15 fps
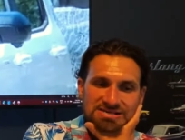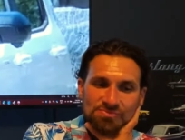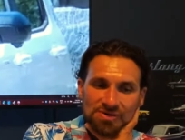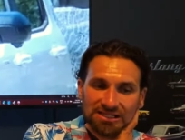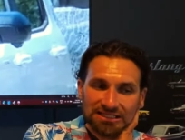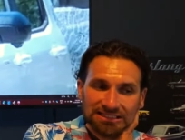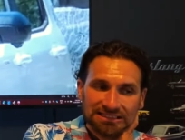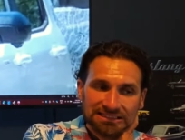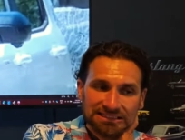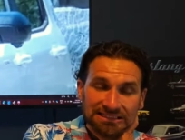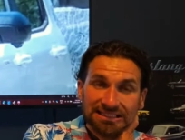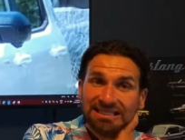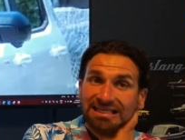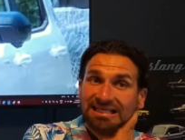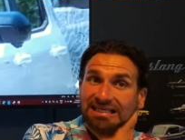Well,
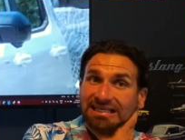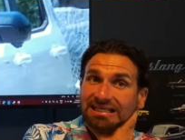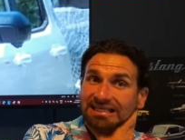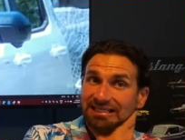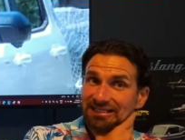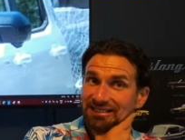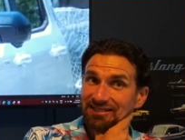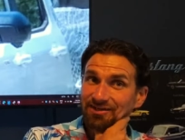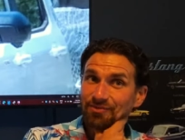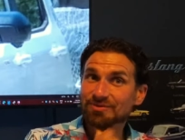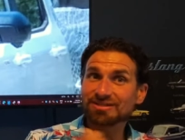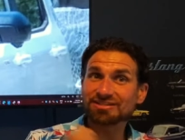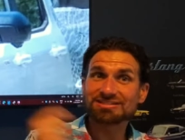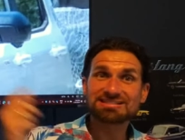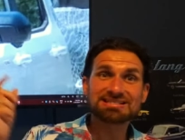here
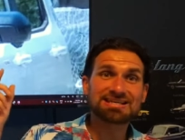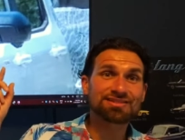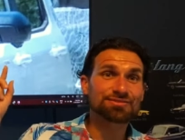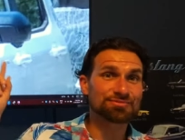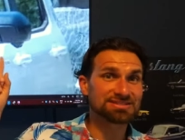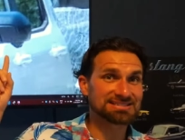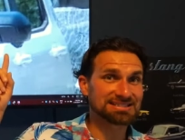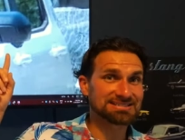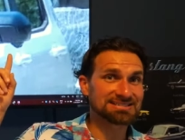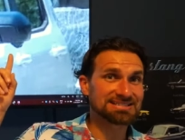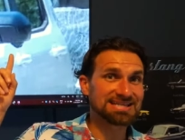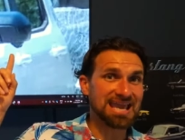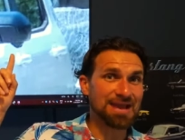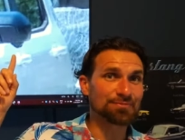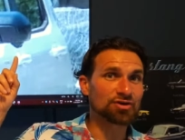we see 360
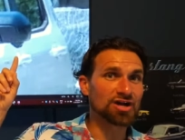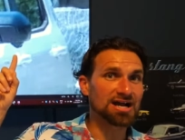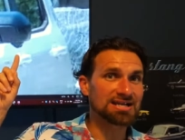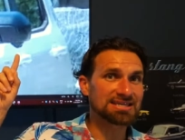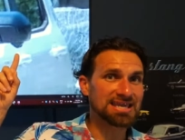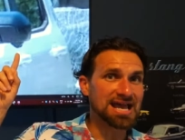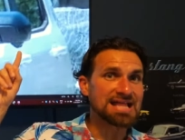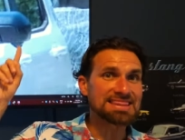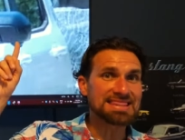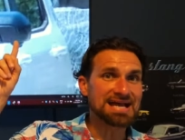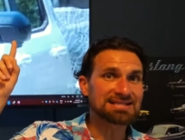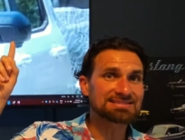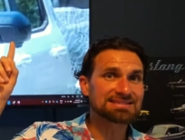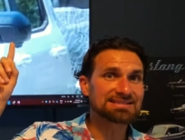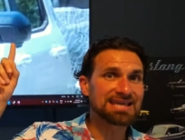camera again.
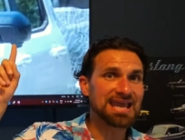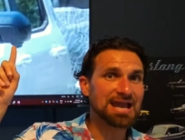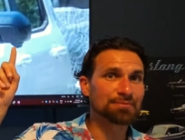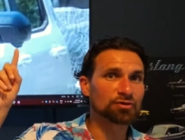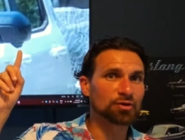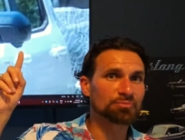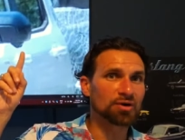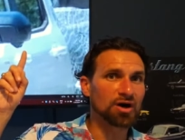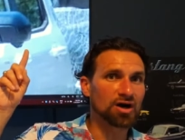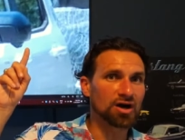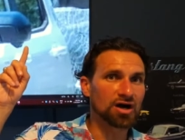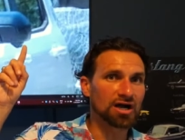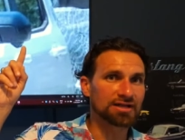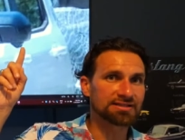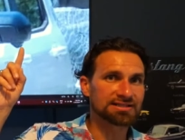That's the camera
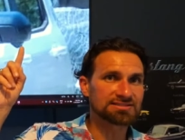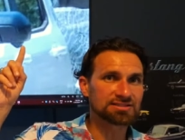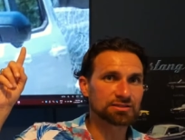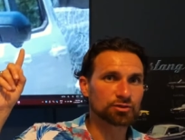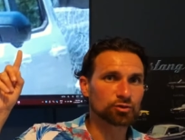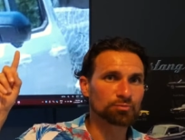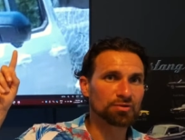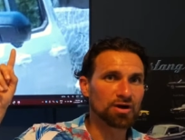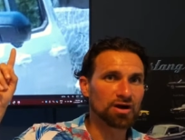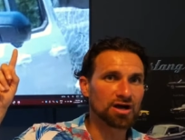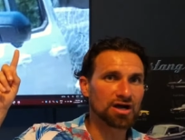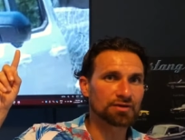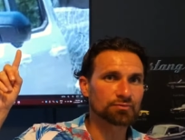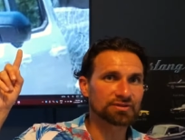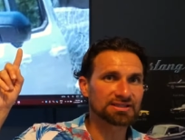pod. That's a little
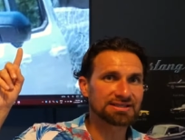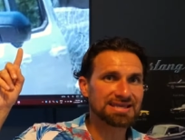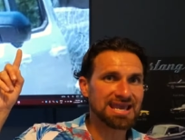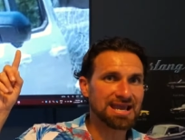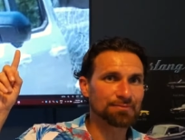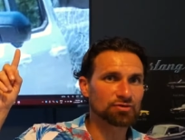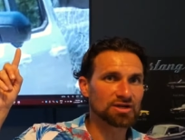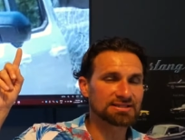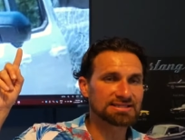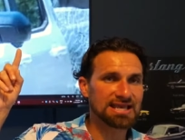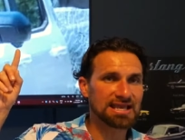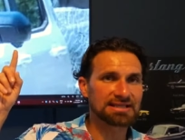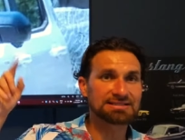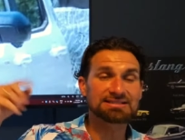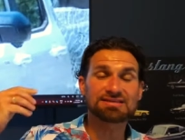pod with a camera at the
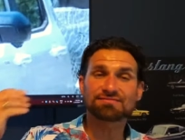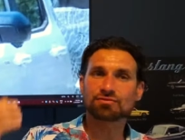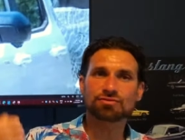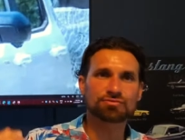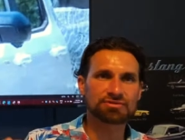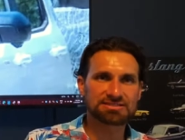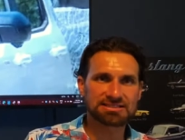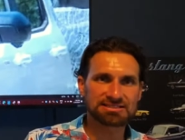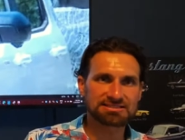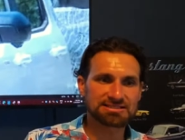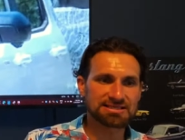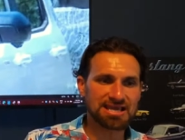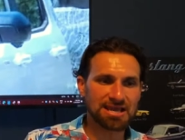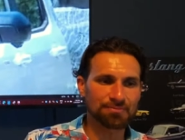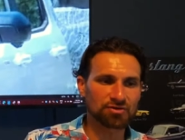end to give you 360
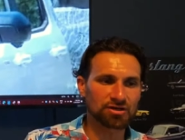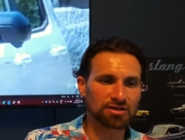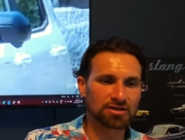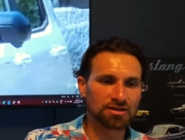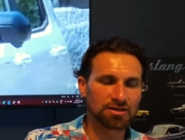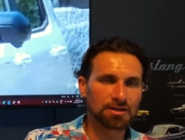camera.